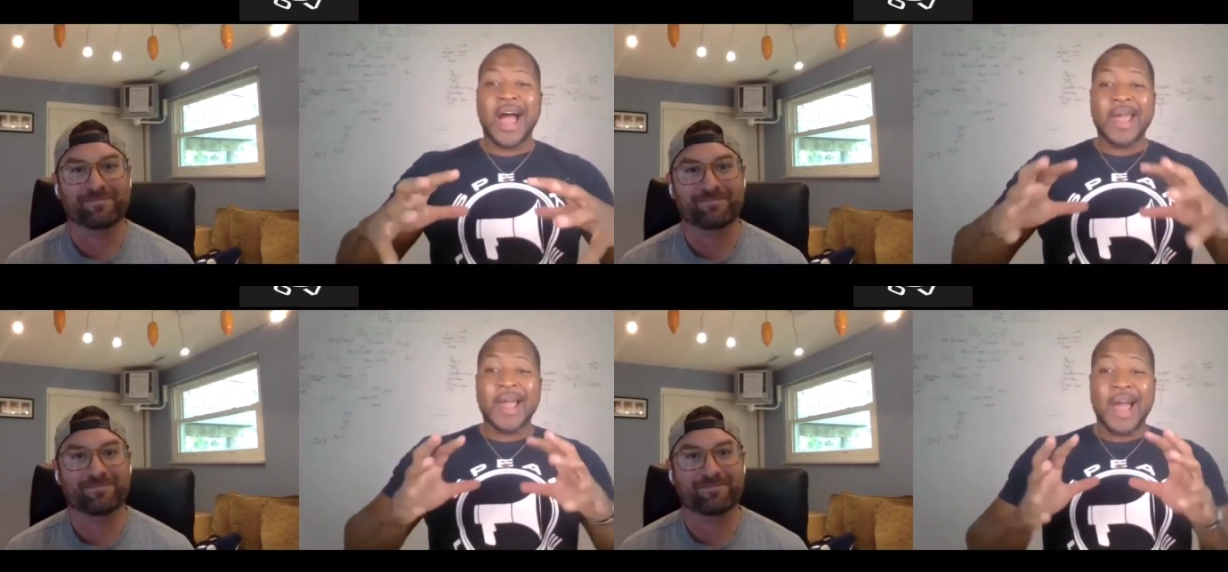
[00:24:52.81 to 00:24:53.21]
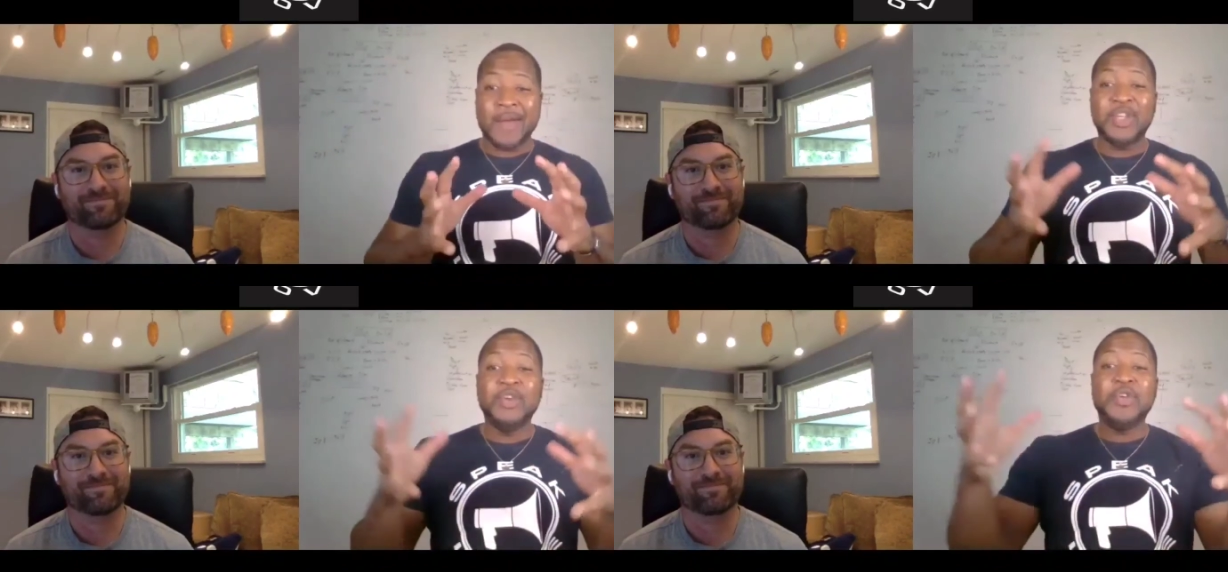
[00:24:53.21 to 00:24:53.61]
Speaker 1: I, I
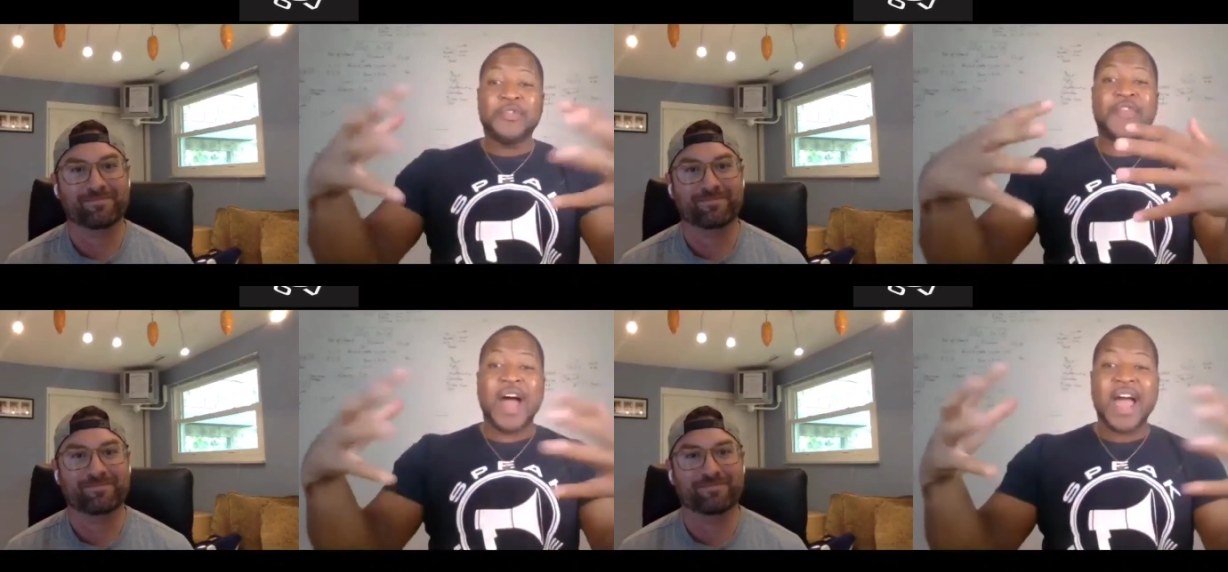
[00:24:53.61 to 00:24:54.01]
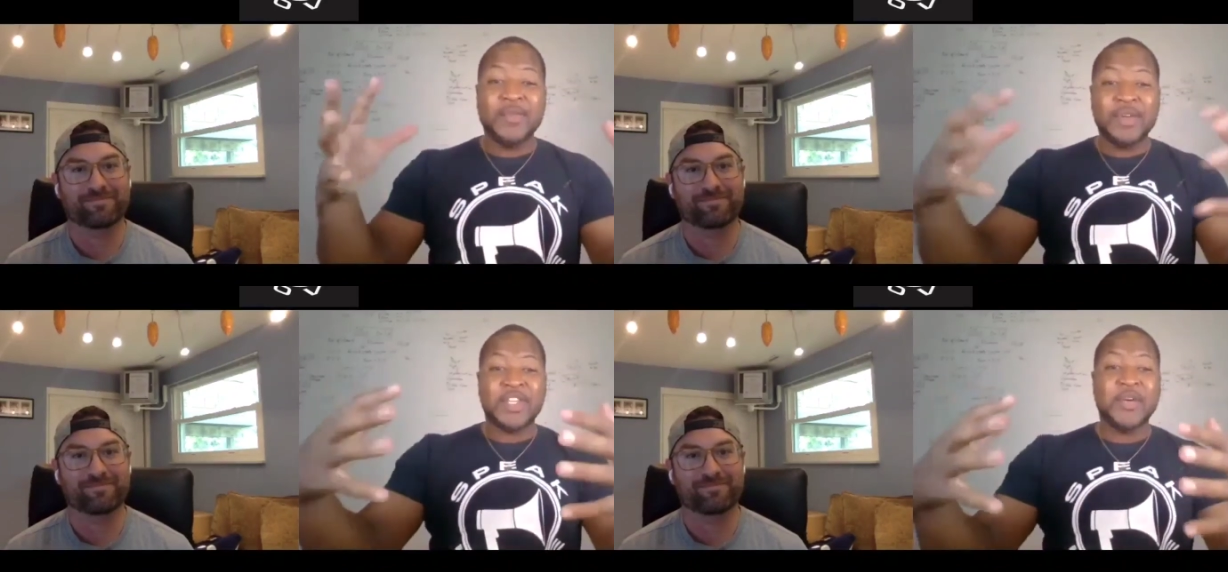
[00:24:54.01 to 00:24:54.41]
am
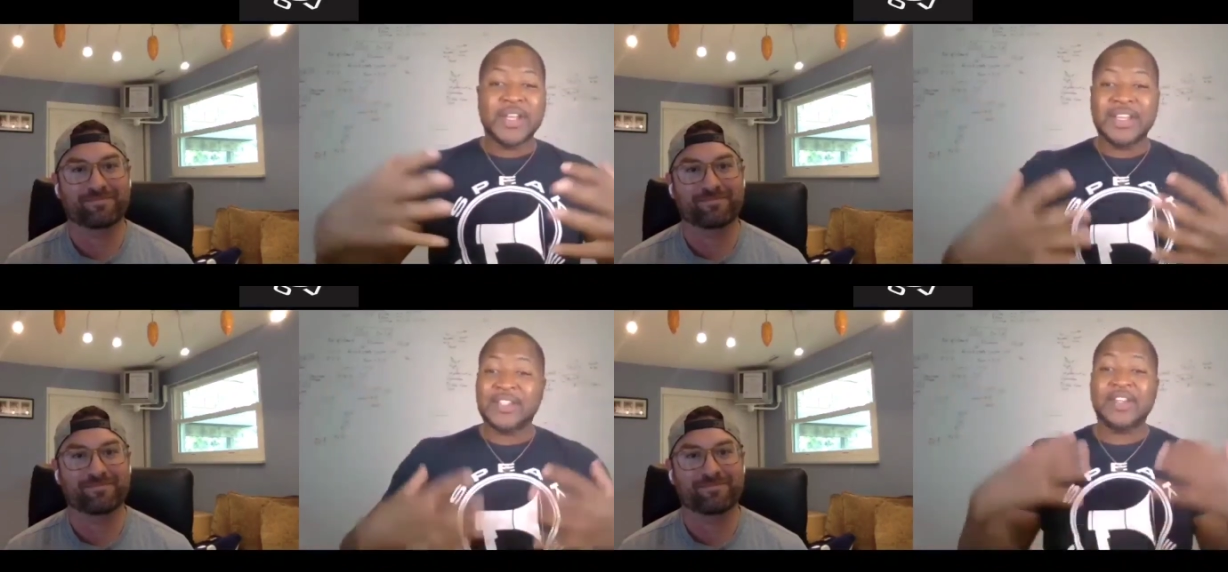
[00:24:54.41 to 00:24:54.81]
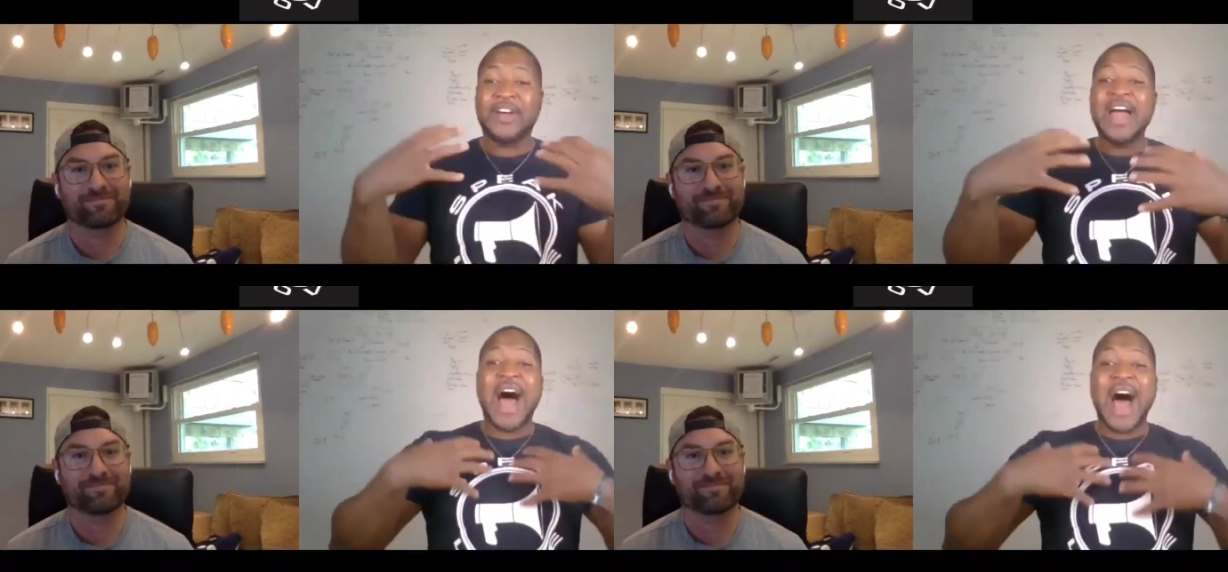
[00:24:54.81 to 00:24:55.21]
unifying with you
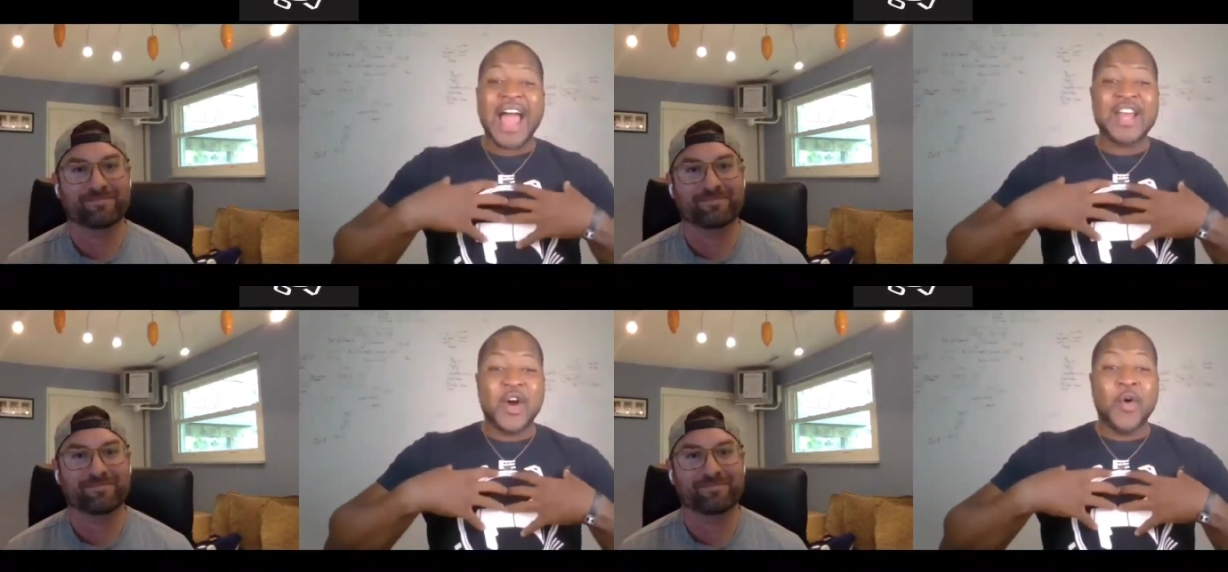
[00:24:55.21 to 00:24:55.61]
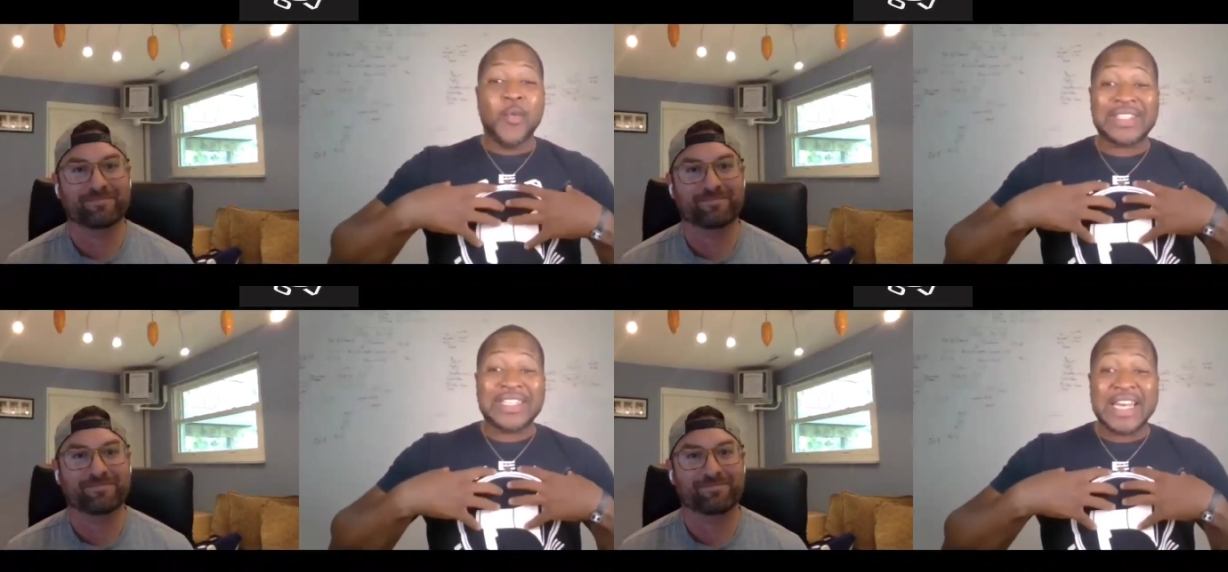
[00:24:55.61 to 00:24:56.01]
until I know
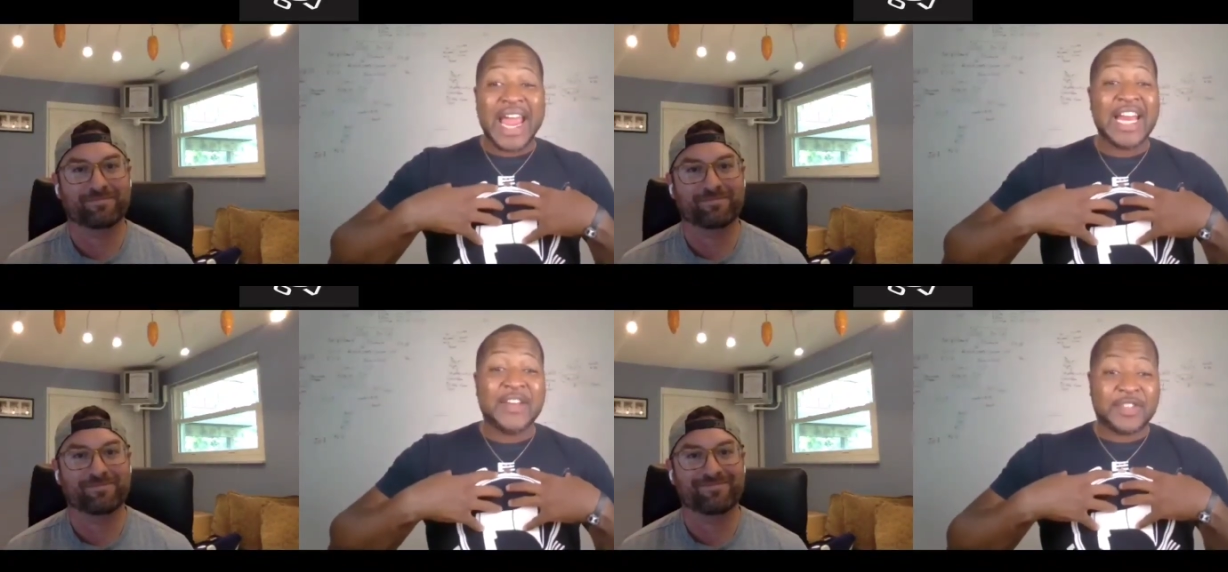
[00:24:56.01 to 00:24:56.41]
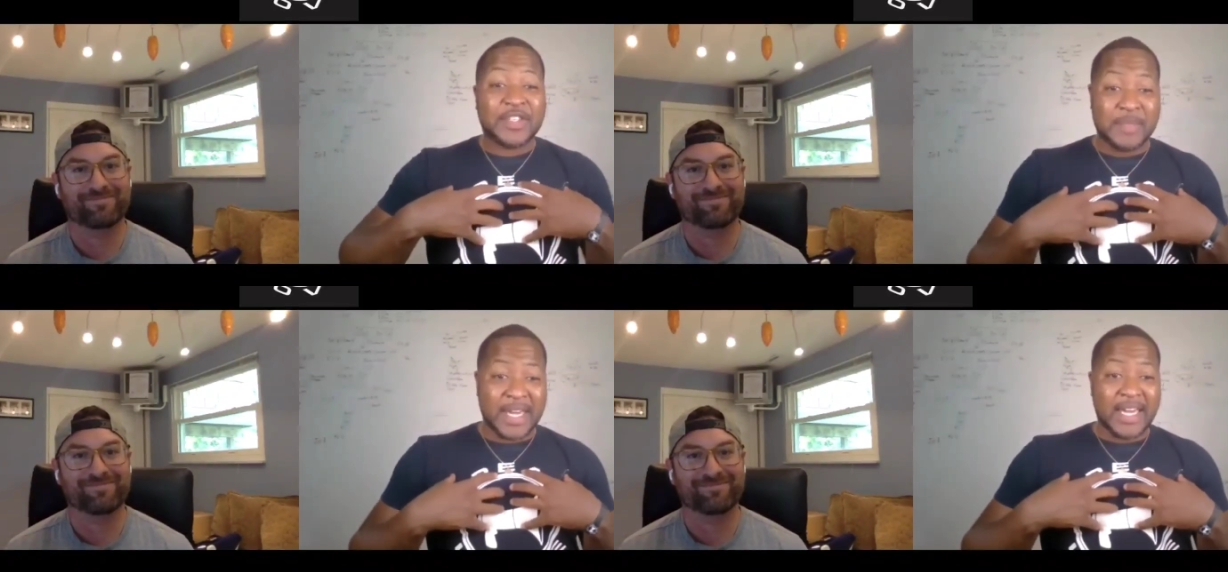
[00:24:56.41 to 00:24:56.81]
what's native
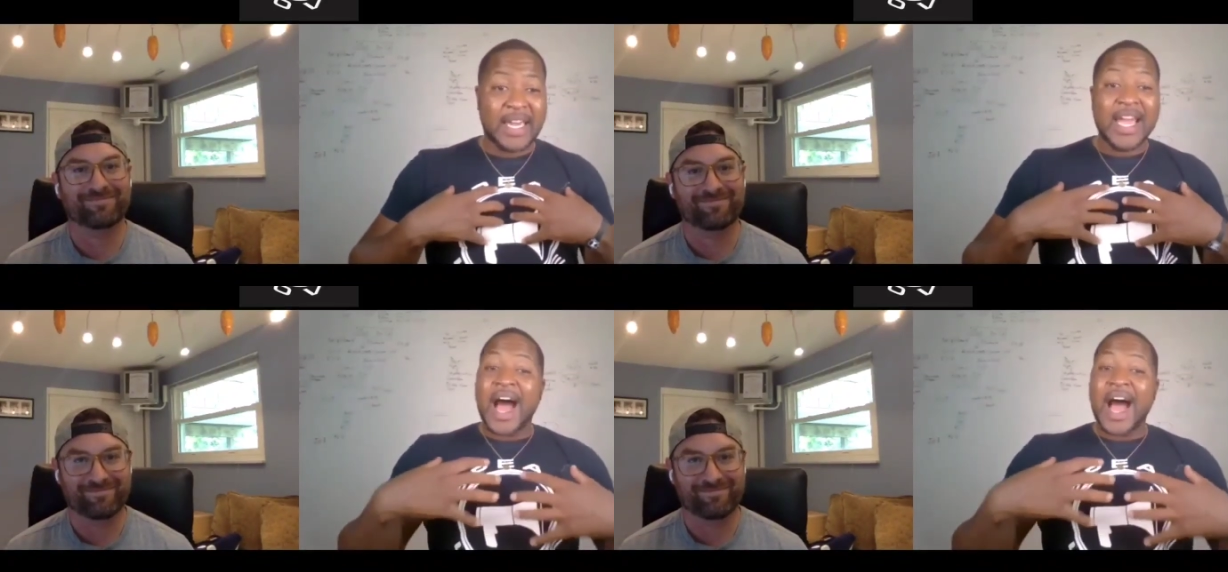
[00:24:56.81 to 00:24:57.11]
to me,